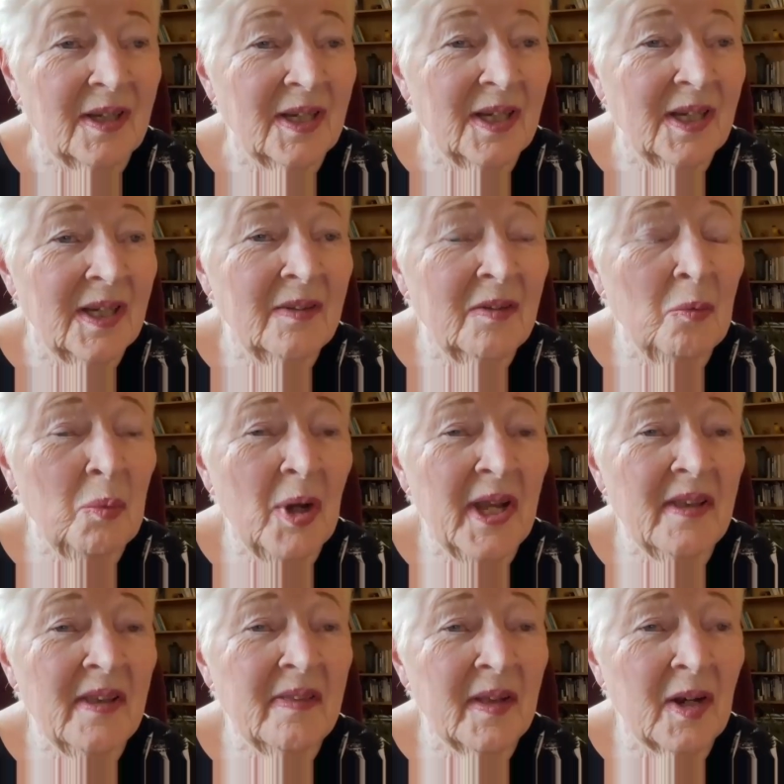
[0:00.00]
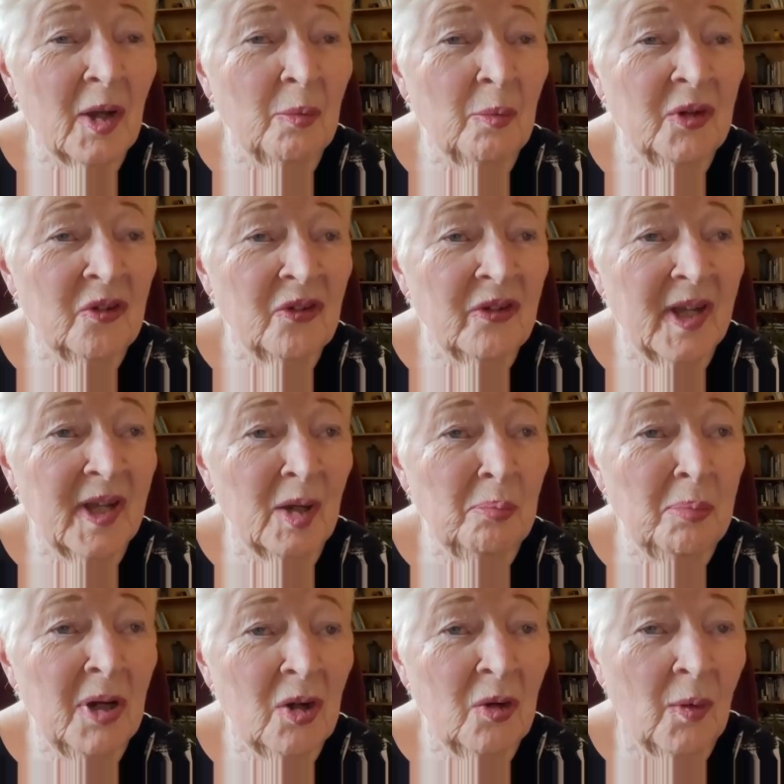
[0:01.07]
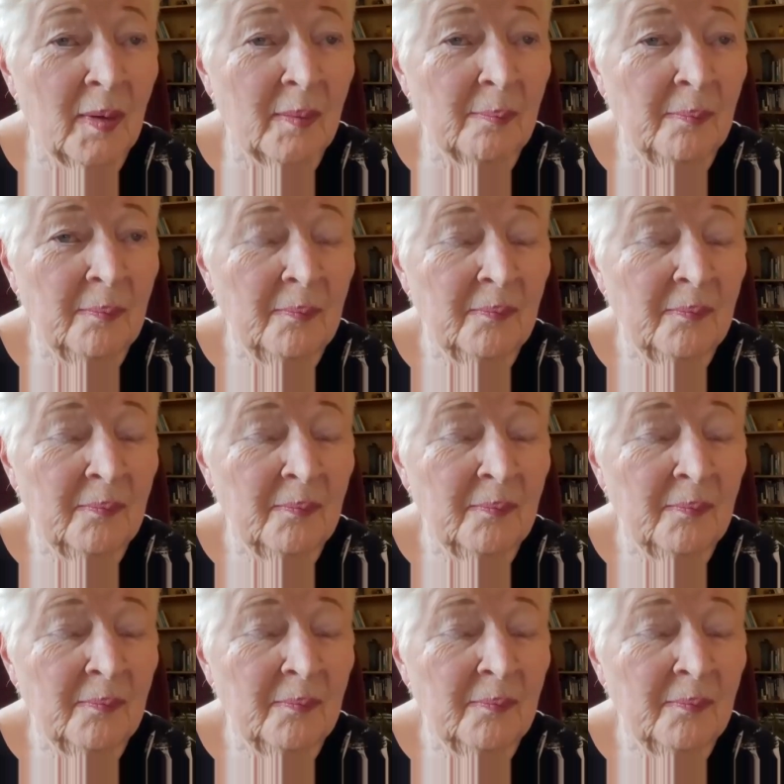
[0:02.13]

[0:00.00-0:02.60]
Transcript: in the way that I would say a poem.